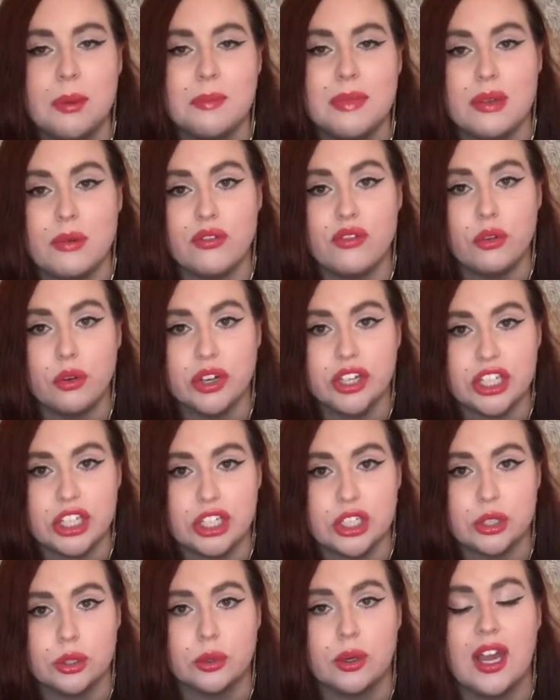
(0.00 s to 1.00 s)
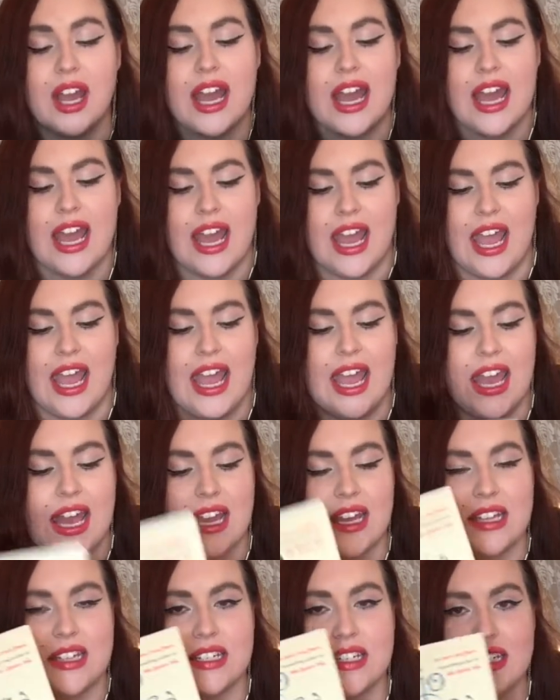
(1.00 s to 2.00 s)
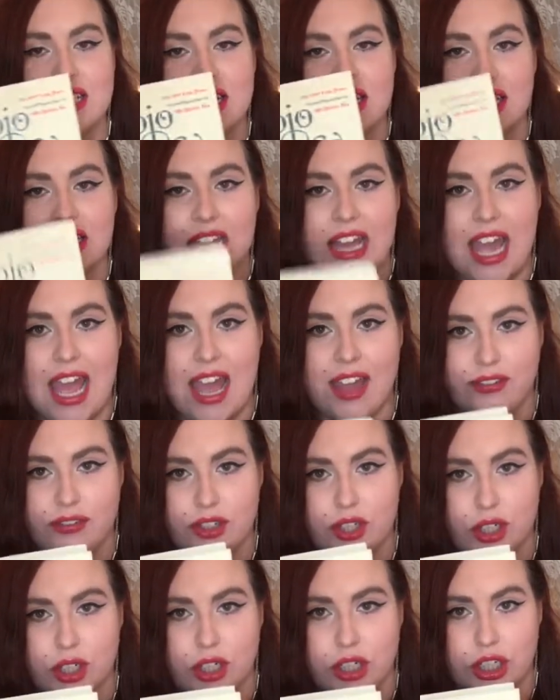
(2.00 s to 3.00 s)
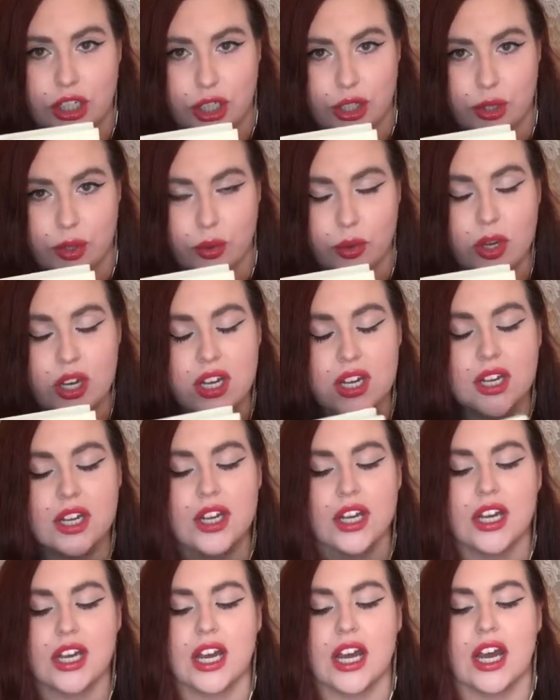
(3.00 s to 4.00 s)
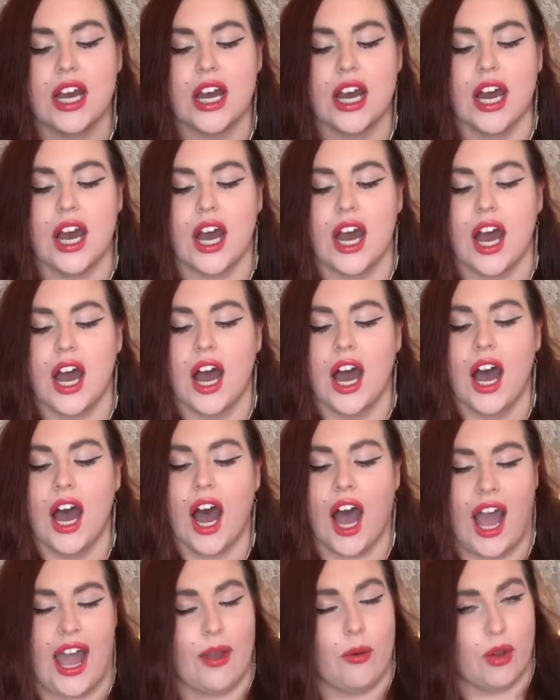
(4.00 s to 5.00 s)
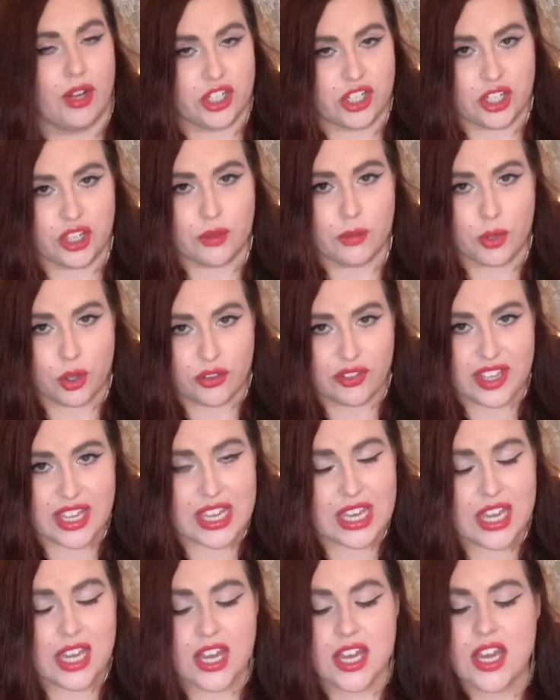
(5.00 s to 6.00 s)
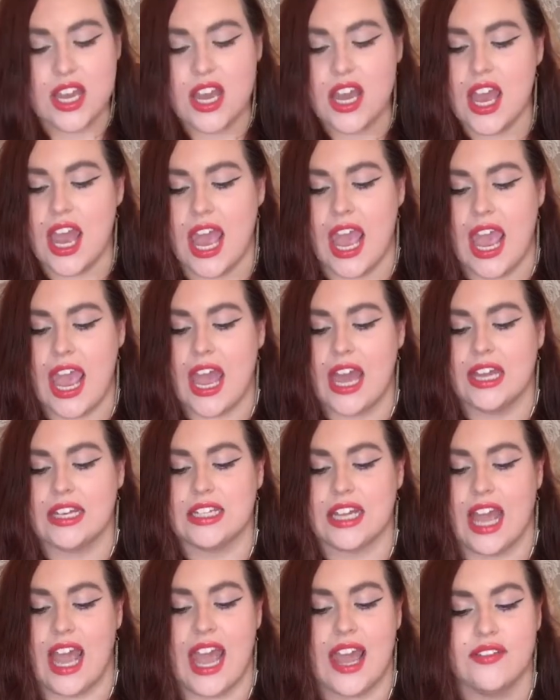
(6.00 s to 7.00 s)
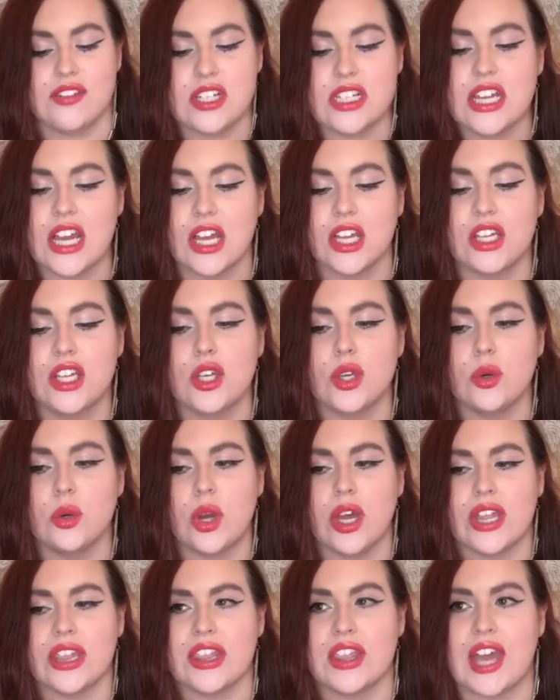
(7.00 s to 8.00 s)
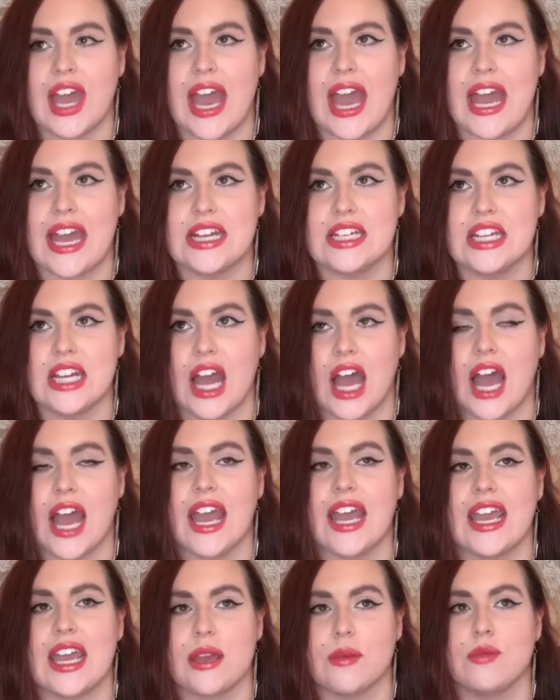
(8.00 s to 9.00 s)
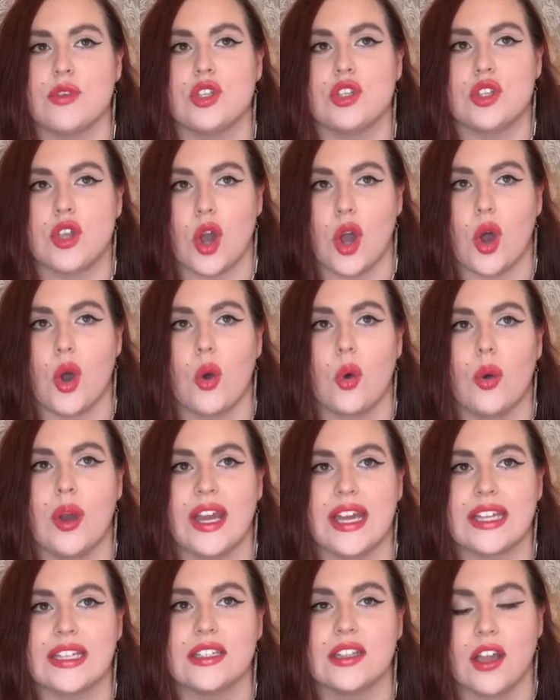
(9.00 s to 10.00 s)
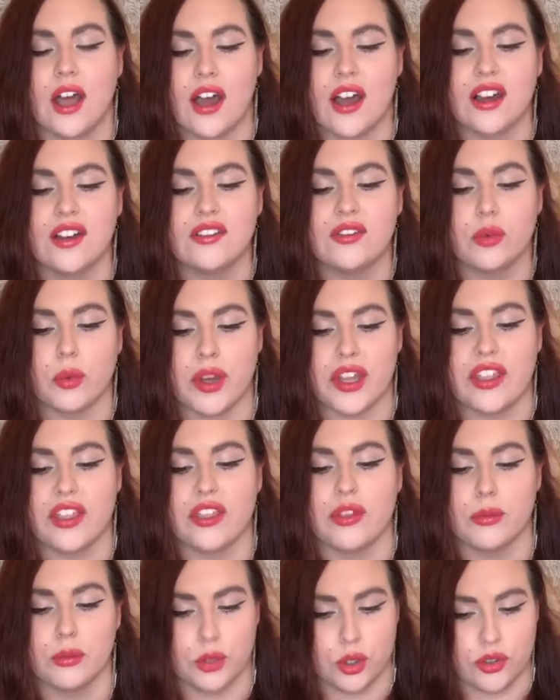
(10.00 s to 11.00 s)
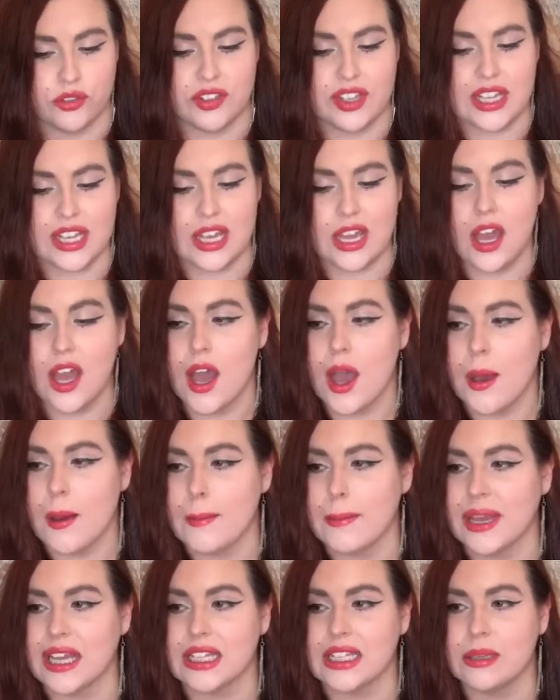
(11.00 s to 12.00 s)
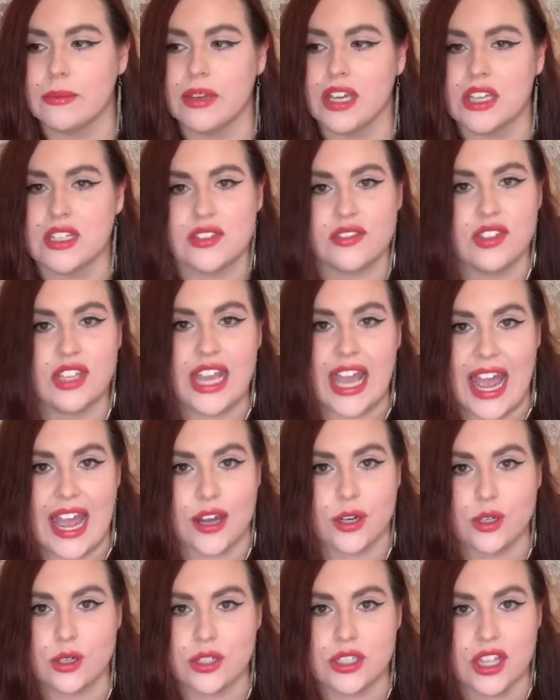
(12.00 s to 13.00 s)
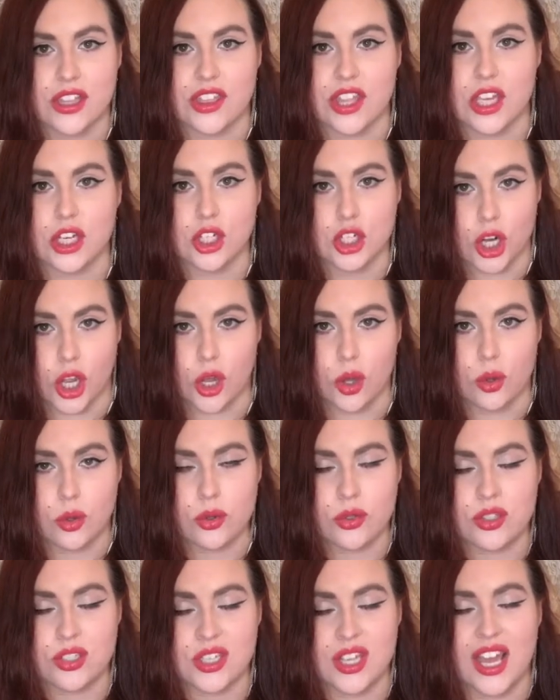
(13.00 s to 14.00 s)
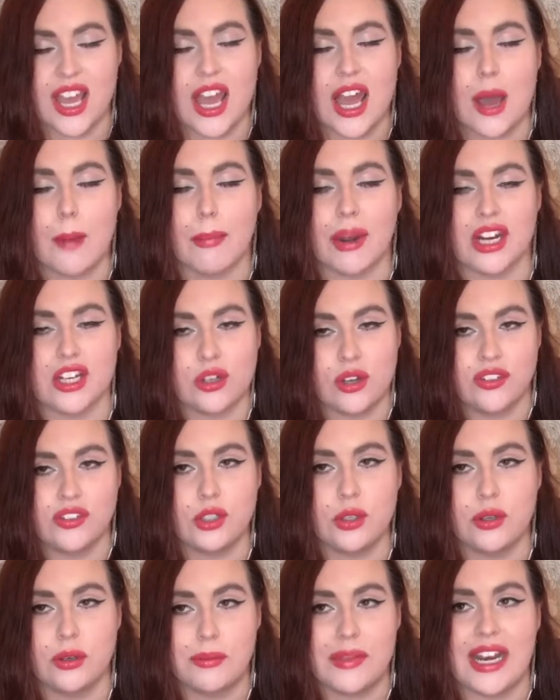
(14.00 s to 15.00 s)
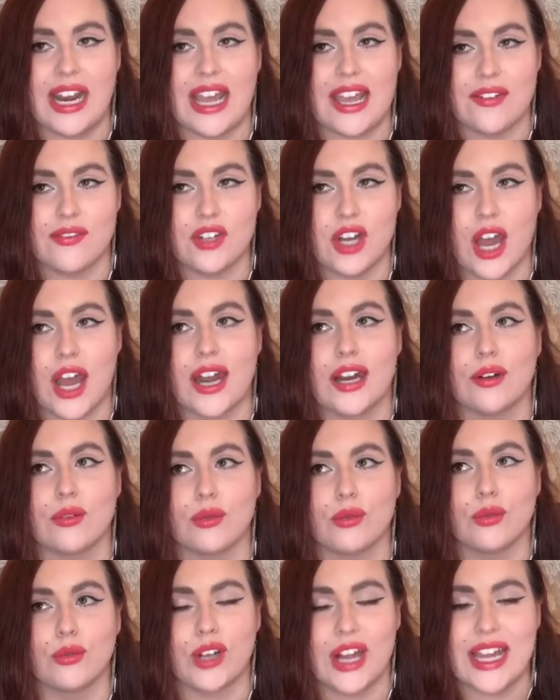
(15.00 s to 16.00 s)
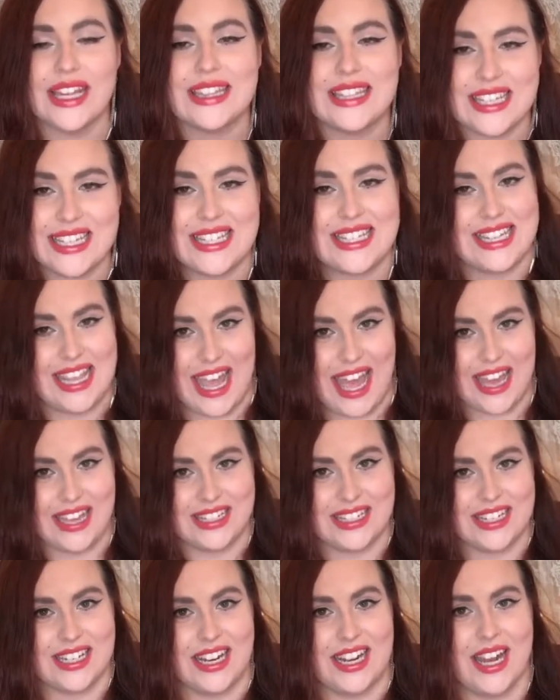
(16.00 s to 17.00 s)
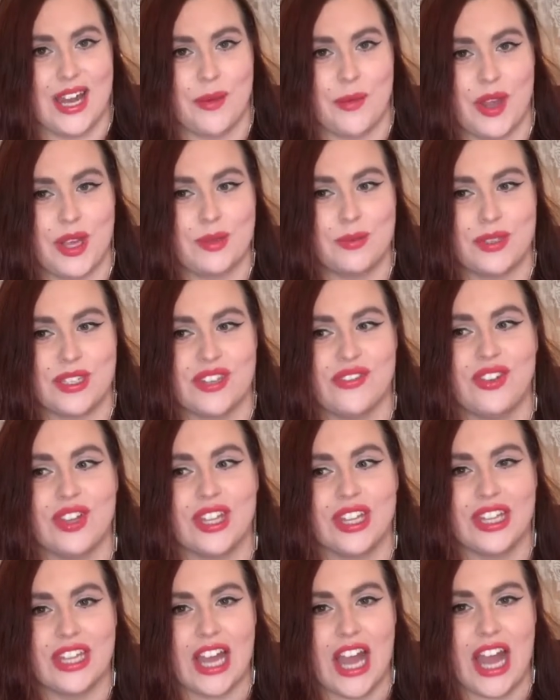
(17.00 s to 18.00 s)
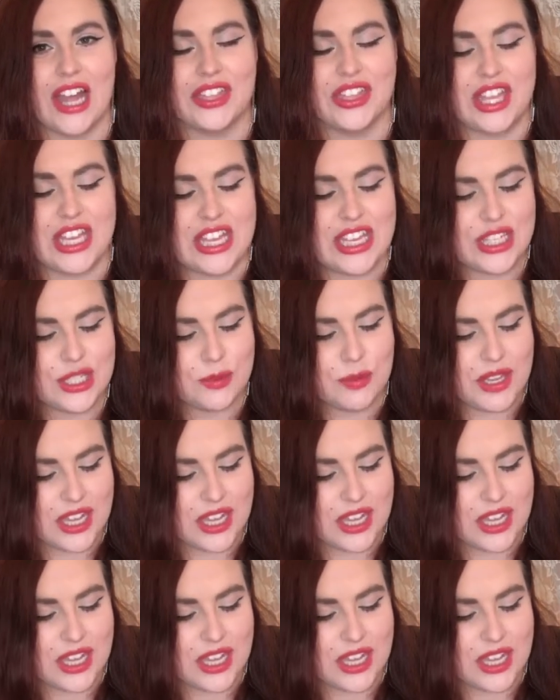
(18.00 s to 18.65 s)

Me Before You and After You. I watched the movie and I have to tell you that I am so in love with the movie, mainly because of the actors that they chose. But I do have to admit, I have not read these yet. I specifically got these